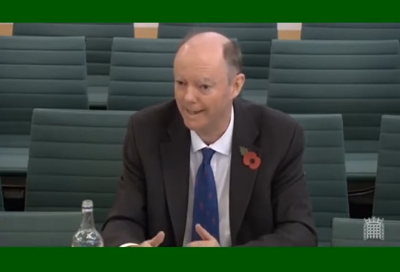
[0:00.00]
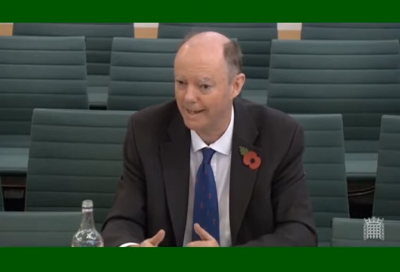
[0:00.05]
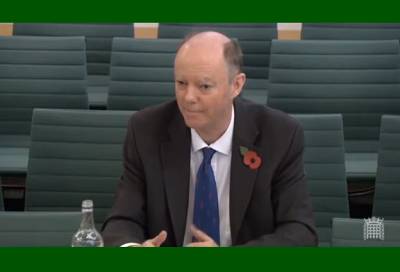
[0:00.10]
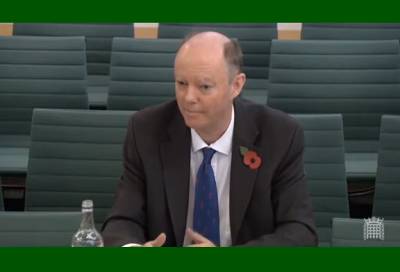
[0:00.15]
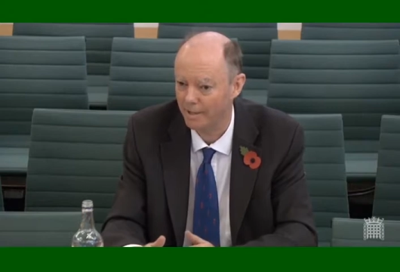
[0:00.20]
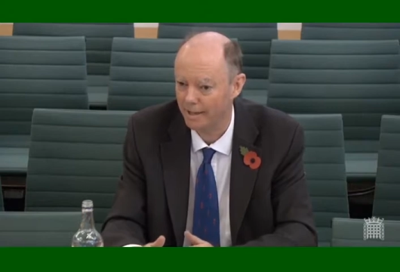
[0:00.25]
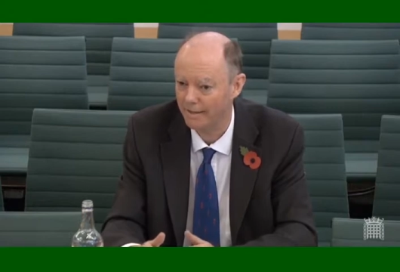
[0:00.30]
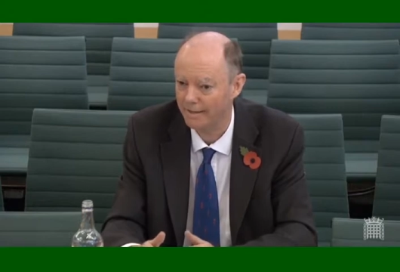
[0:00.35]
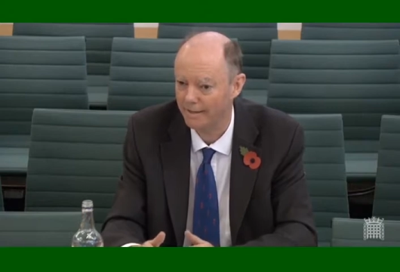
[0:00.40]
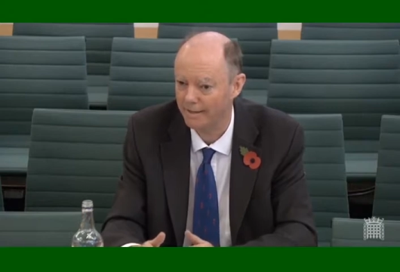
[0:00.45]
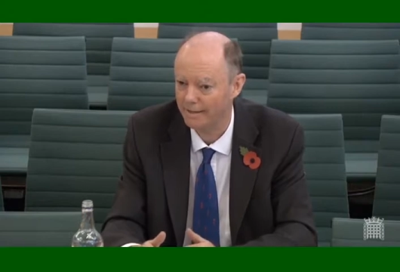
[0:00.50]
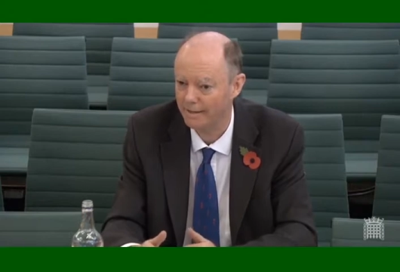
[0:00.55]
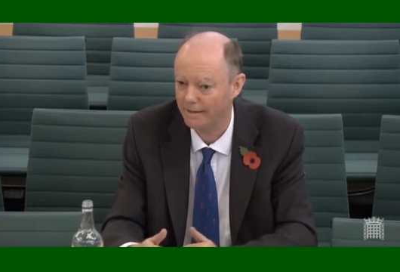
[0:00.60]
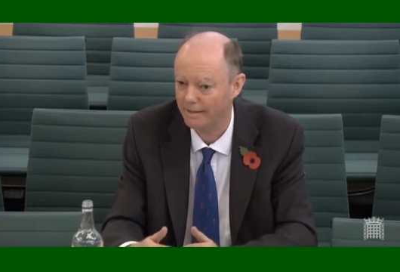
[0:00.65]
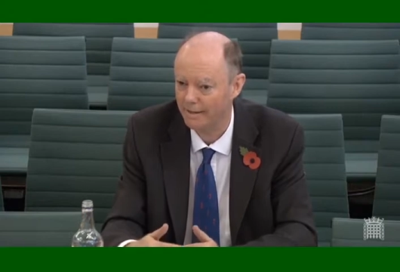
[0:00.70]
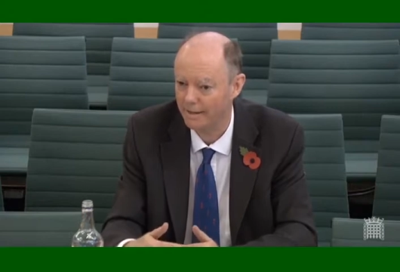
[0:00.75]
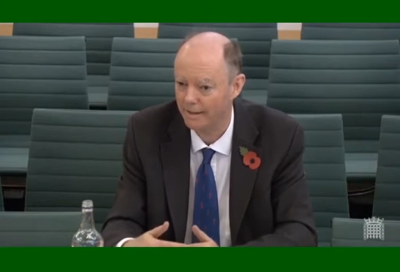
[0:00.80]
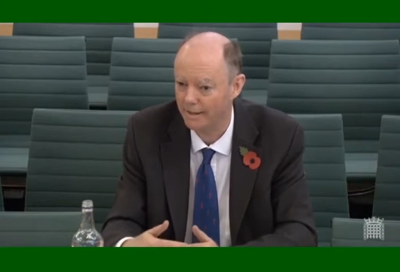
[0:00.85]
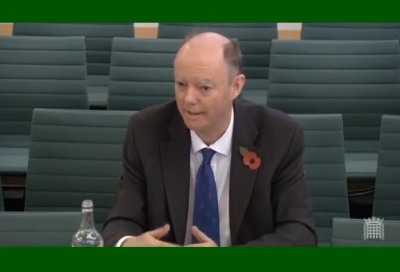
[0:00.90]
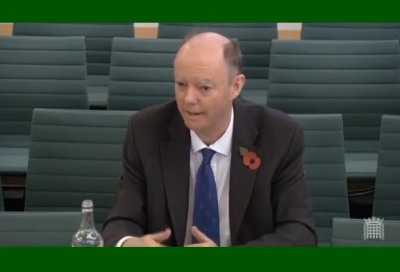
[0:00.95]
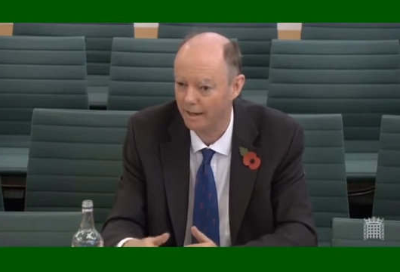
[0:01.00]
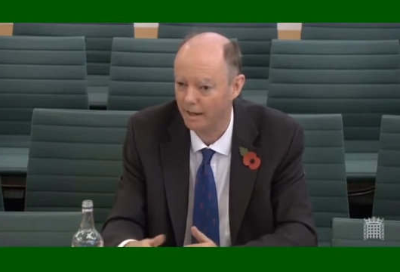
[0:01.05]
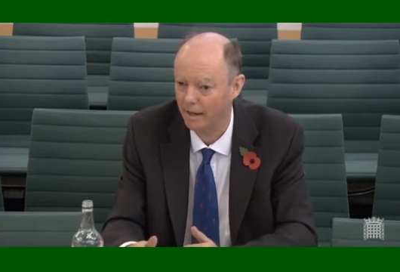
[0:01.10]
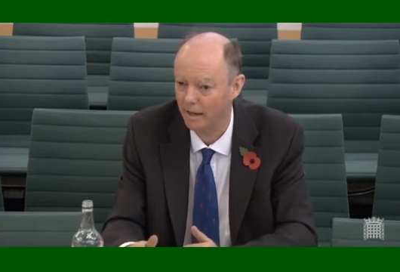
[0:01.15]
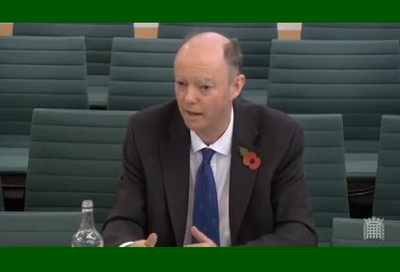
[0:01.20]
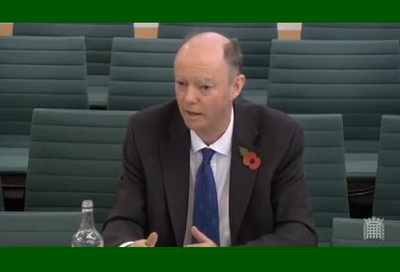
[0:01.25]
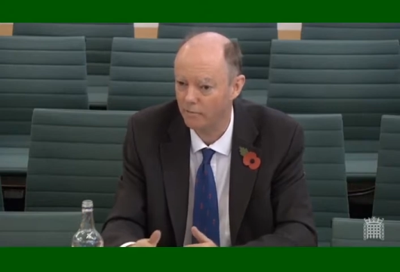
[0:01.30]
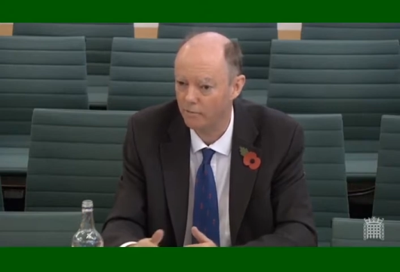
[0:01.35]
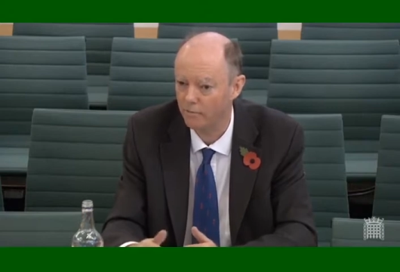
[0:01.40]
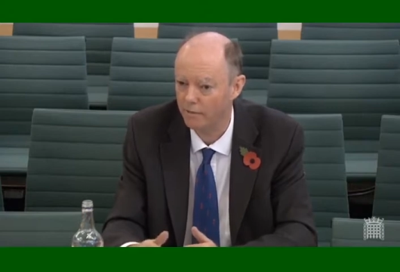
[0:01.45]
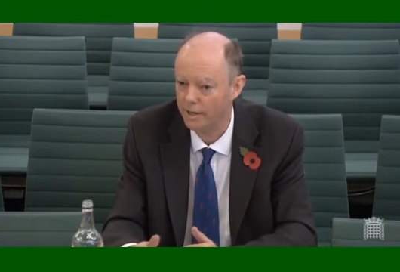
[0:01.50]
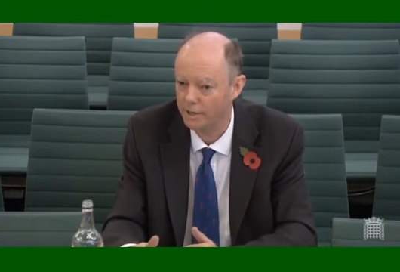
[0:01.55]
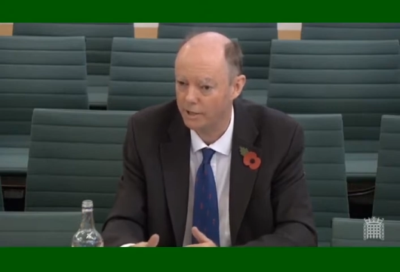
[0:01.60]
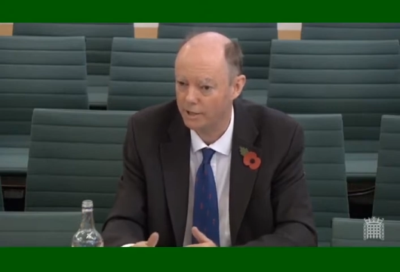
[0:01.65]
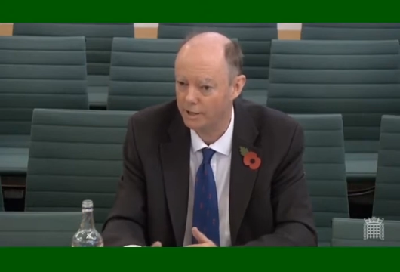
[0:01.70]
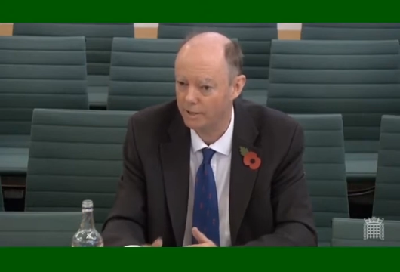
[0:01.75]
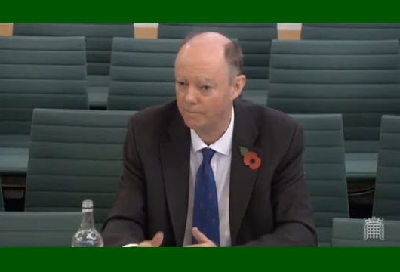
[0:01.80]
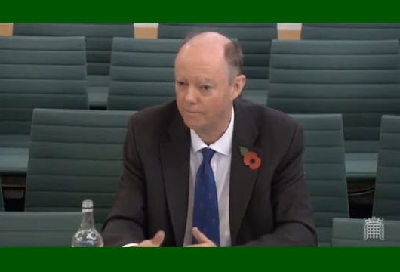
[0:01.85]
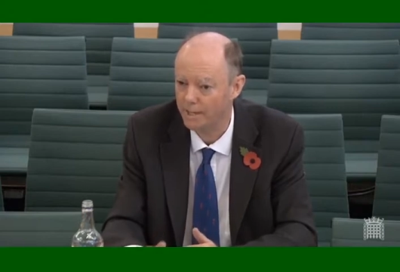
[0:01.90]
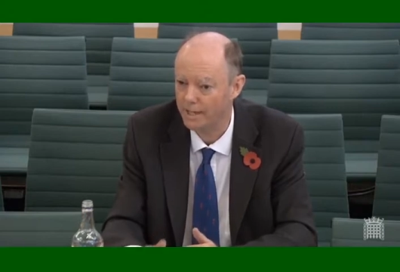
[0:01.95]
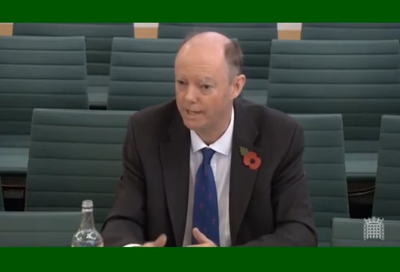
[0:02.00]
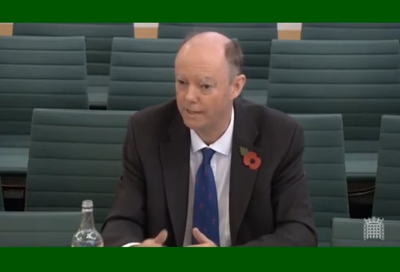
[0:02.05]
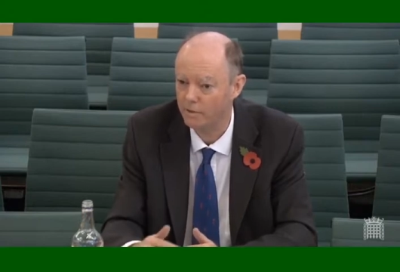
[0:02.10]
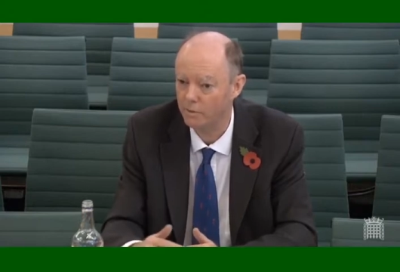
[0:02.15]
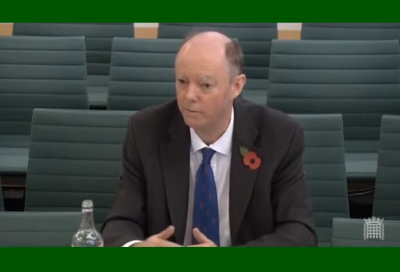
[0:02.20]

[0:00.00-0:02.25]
But I think the reaching the peak,